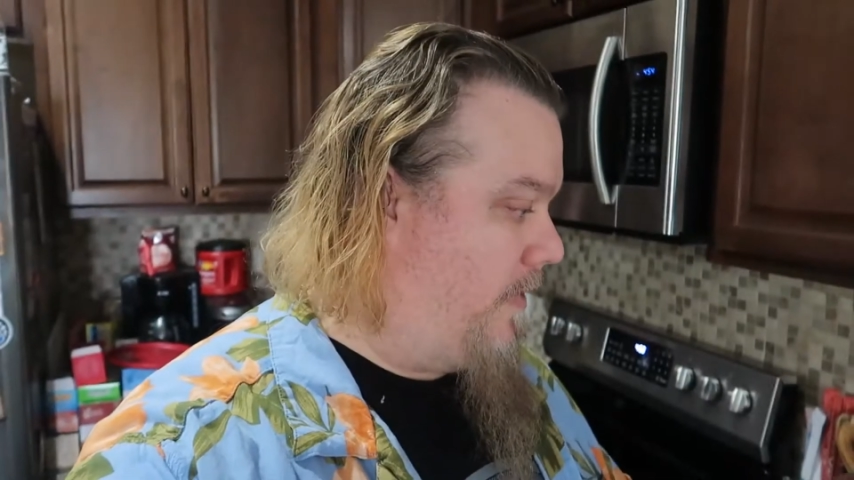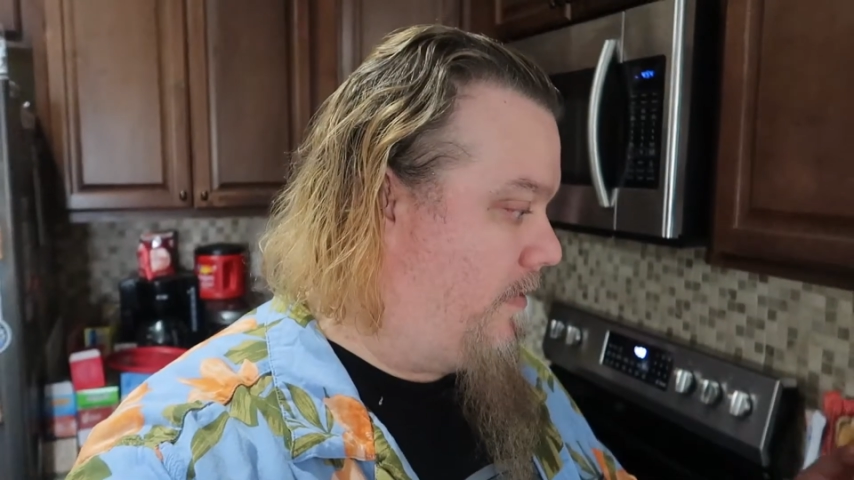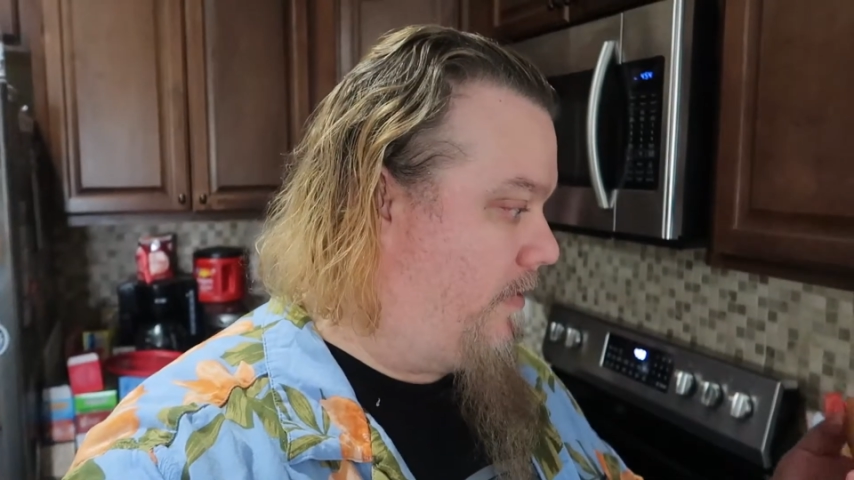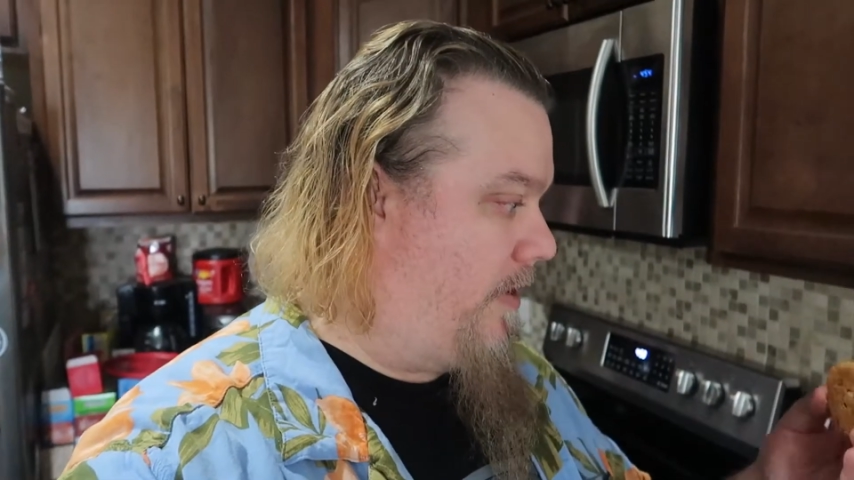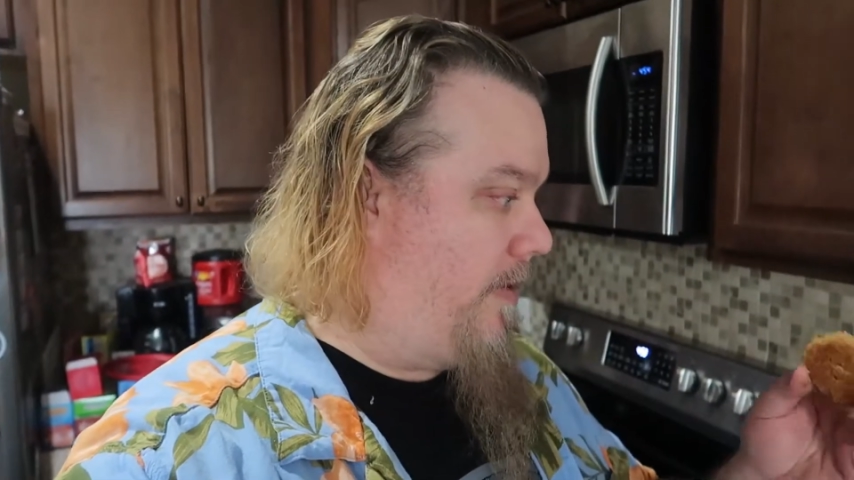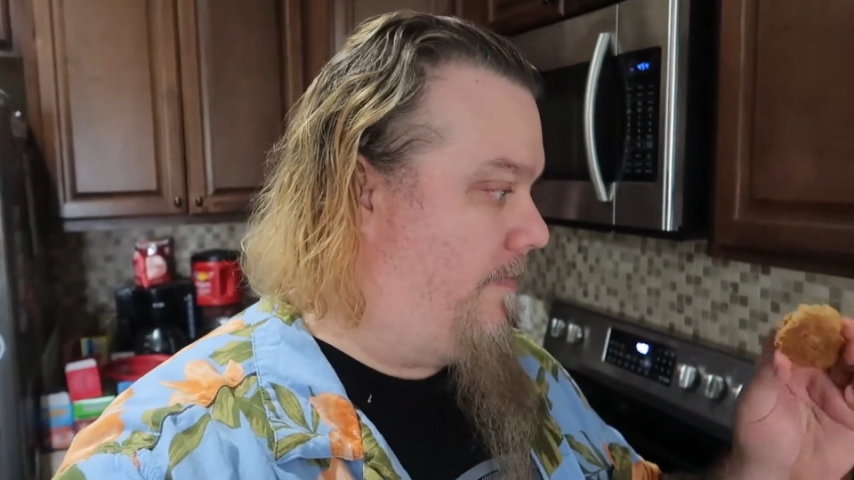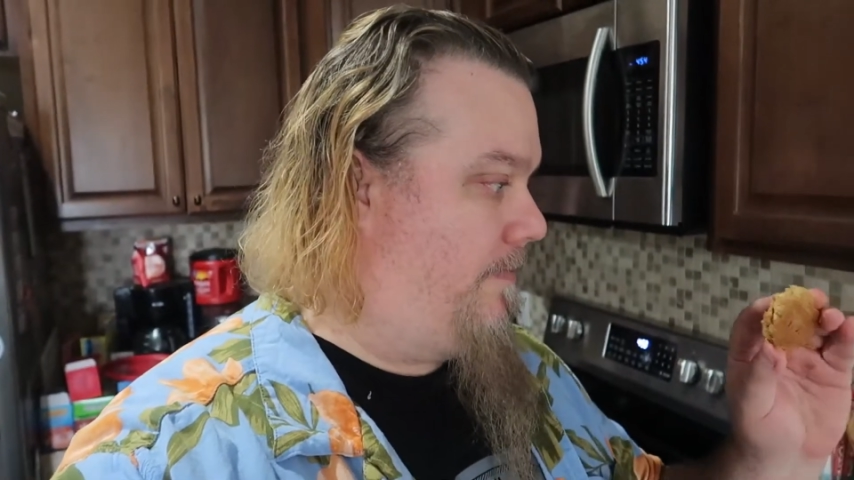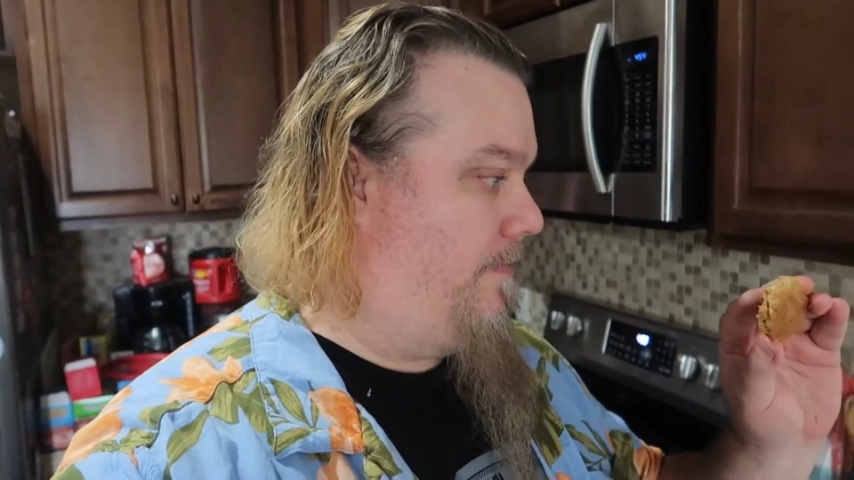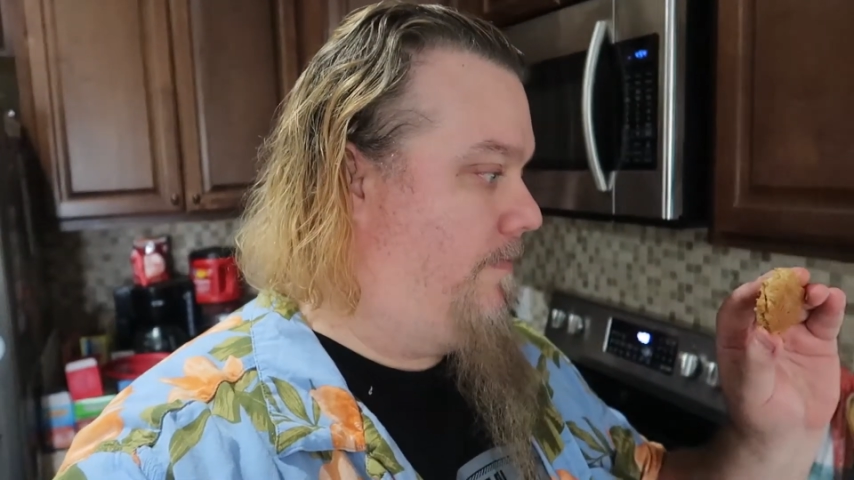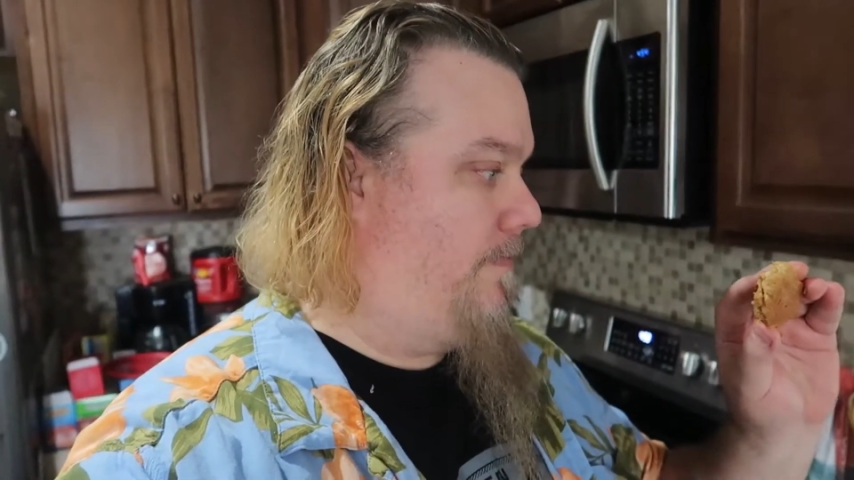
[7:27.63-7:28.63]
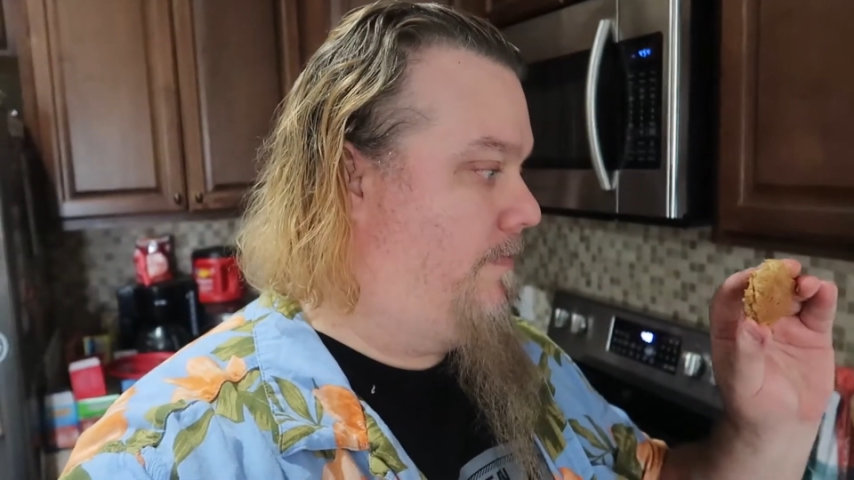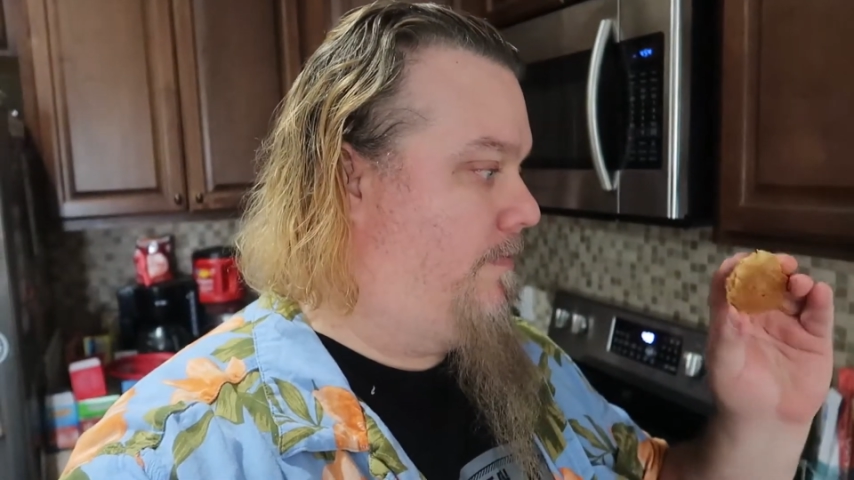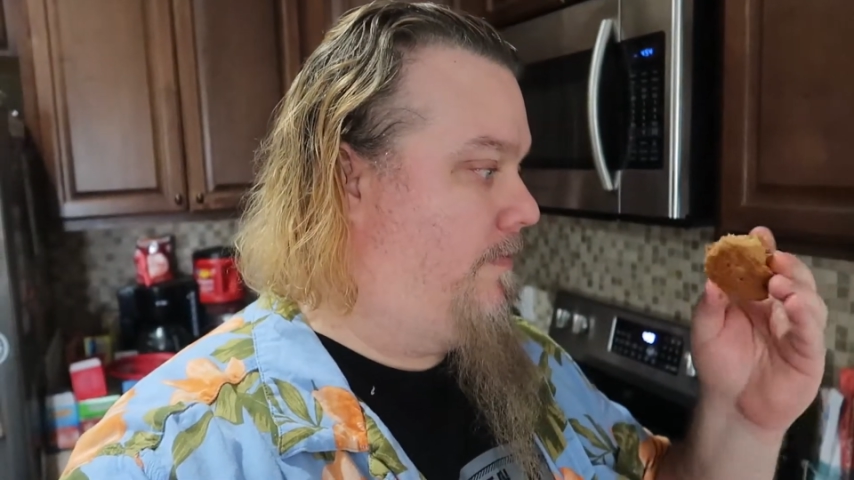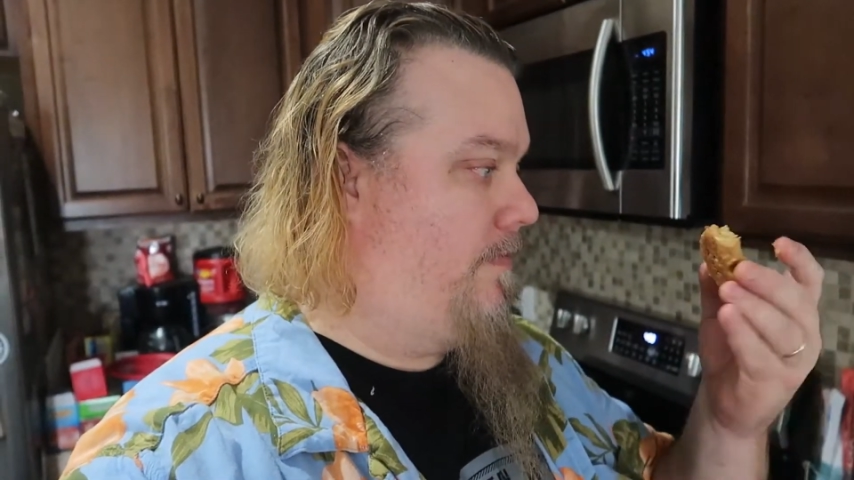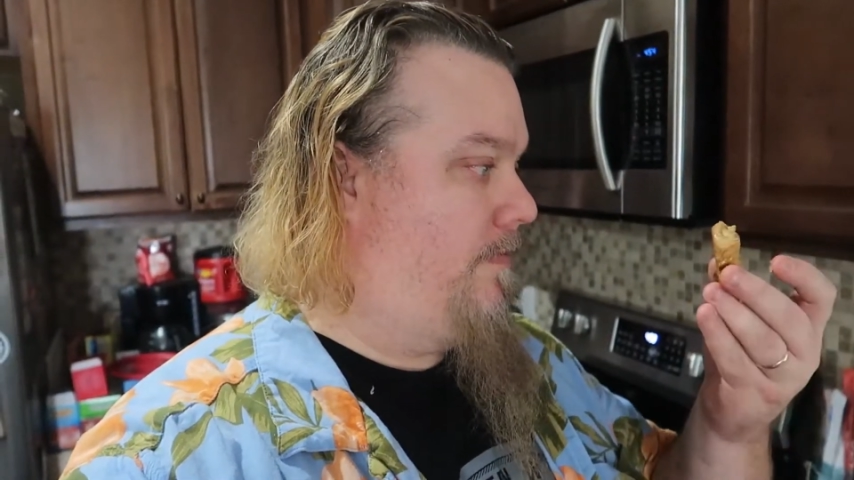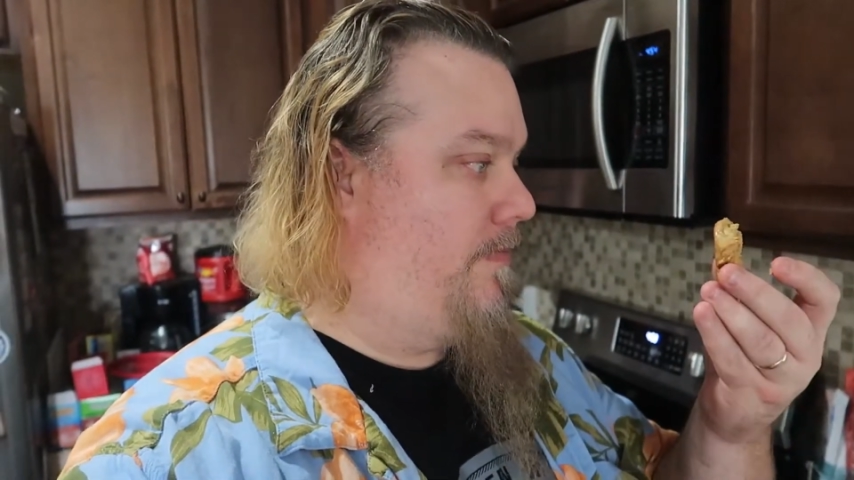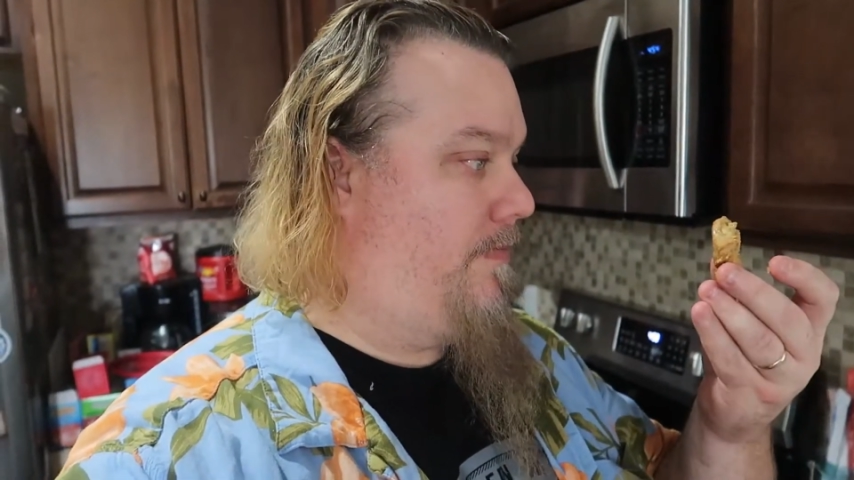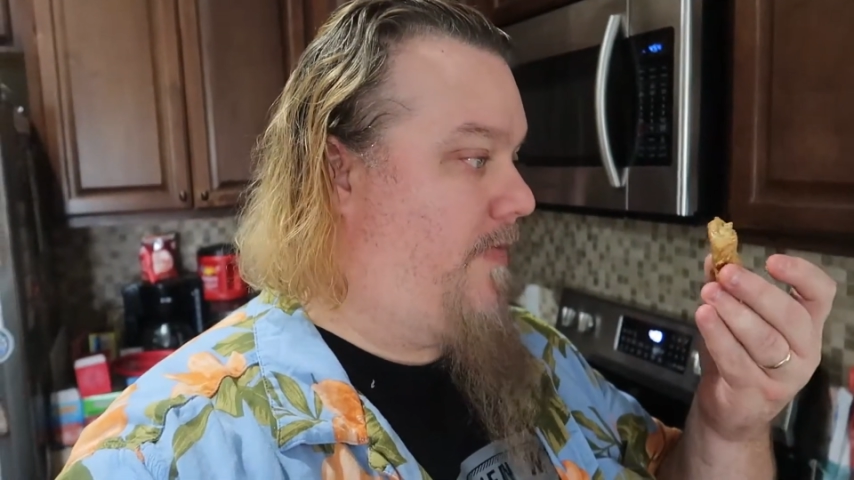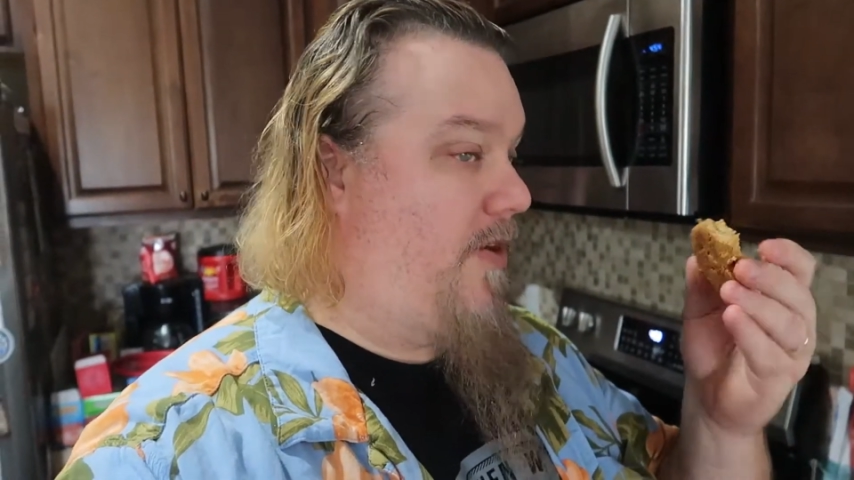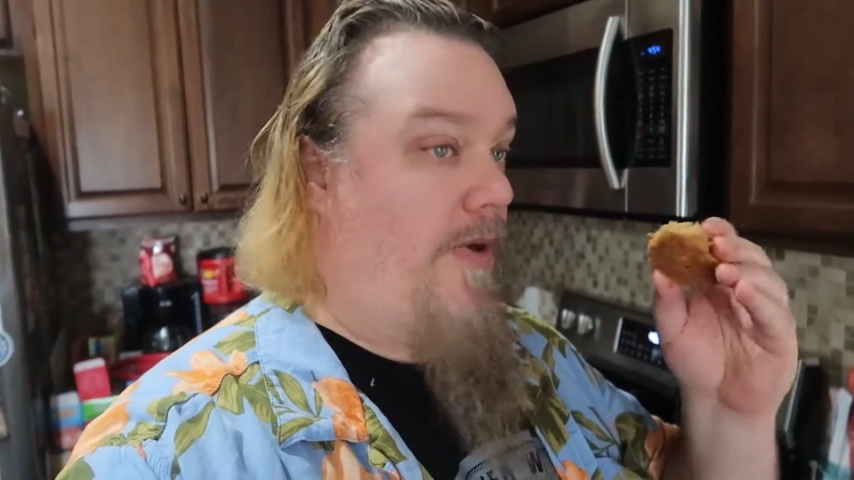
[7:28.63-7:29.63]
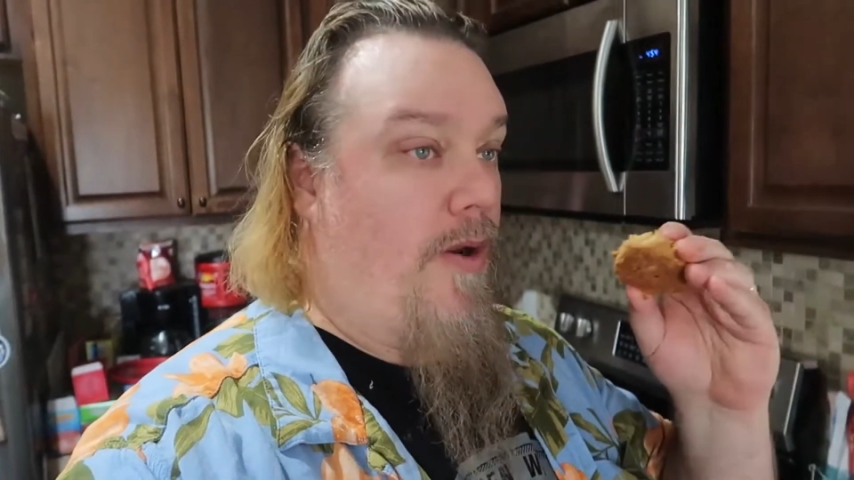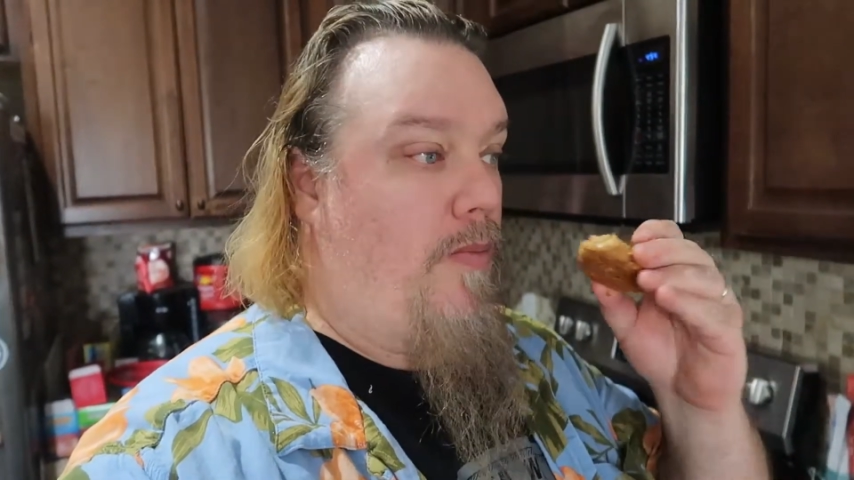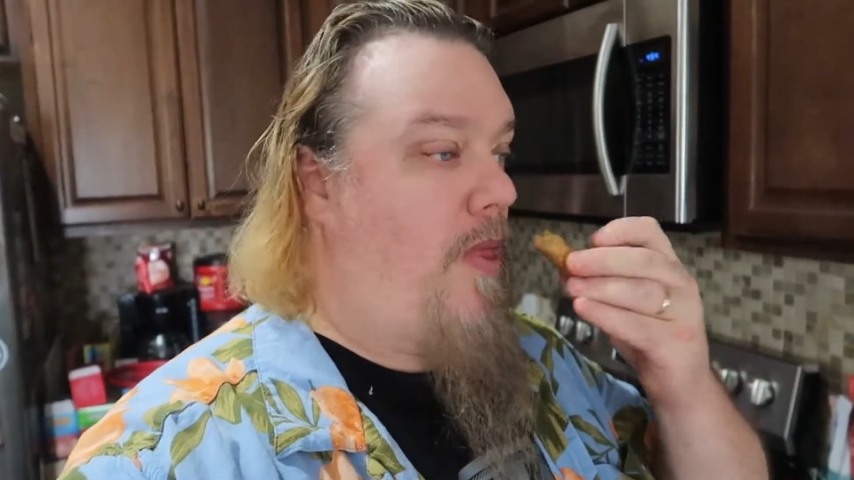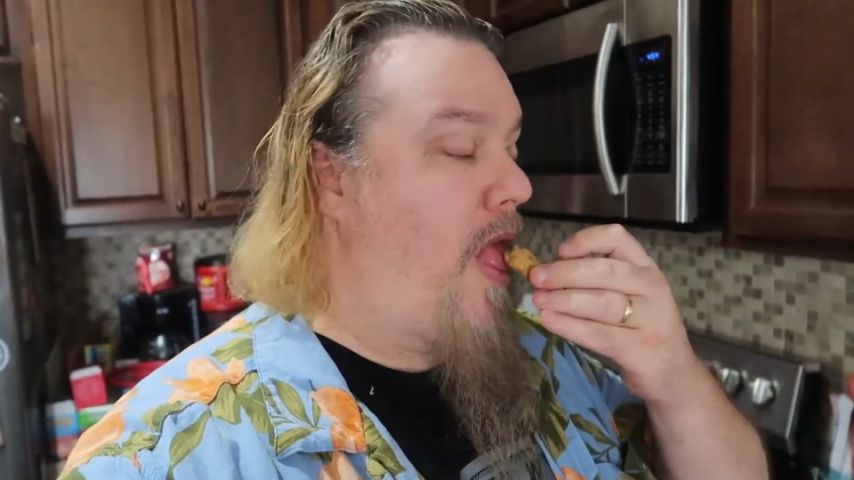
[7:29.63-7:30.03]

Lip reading: All right, here we go.